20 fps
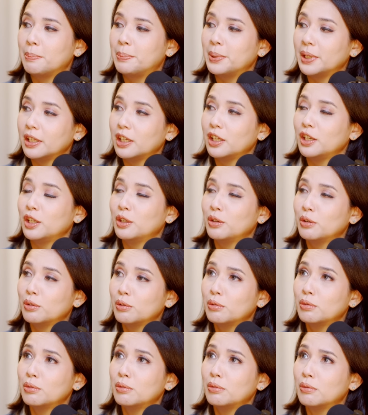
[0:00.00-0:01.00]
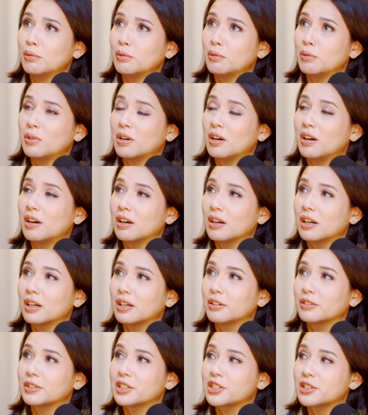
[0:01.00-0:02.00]
But you
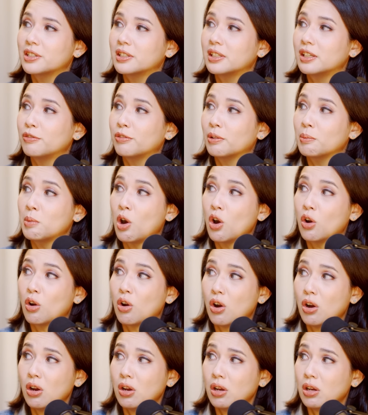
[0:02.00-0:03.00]
are originally from Hong Kong?